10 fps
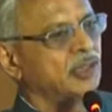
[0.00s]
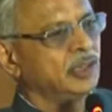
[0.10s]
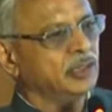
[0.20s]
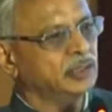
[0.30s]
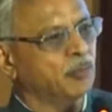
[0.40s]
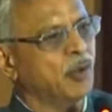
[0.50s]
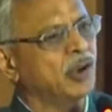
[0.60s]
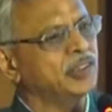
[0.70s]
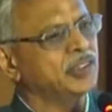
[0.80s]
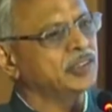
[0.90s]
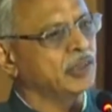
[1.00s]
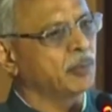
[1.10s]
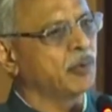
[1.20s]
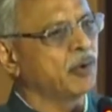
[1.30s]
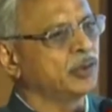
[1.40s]
the policy
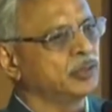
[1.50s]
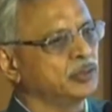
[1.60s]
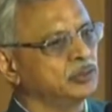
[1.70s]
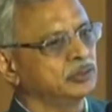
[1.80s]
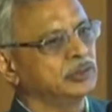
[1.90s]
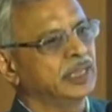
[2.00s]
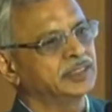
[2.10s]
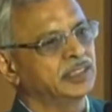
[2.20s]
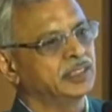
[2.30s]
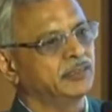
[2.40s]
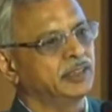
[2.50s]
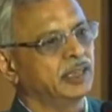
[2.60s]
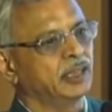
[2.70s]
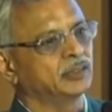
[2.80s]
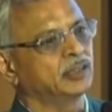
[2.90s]
support to exchange of
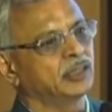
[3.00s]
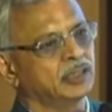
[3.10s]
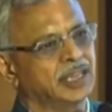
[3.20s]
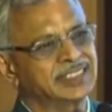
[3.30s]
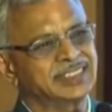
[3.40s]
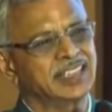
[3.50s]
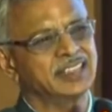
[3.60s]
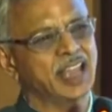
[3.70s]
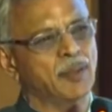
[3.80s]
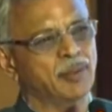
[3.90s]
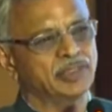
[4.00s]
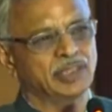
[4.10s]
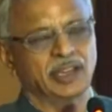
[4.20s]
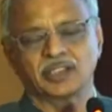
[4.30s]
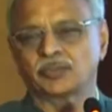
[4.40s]
data, so that exchange happens in
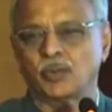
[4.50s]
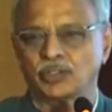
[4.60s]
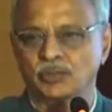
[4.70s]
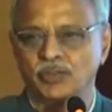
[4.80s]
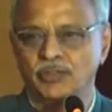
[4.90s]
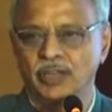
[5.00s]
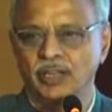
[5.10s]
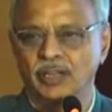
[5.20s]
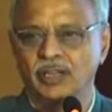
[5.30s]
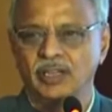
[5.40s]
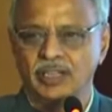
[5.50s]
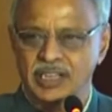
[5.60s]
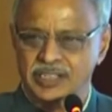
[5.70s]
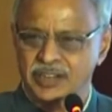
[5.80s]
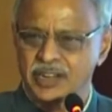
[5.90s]
a responsible way, in a
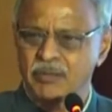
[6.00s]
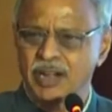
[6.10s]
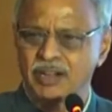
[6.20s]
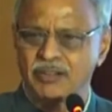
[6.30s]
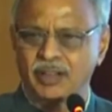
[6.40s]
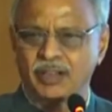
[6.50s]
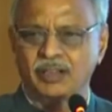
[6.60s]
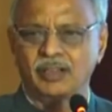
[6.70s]
streamlined way,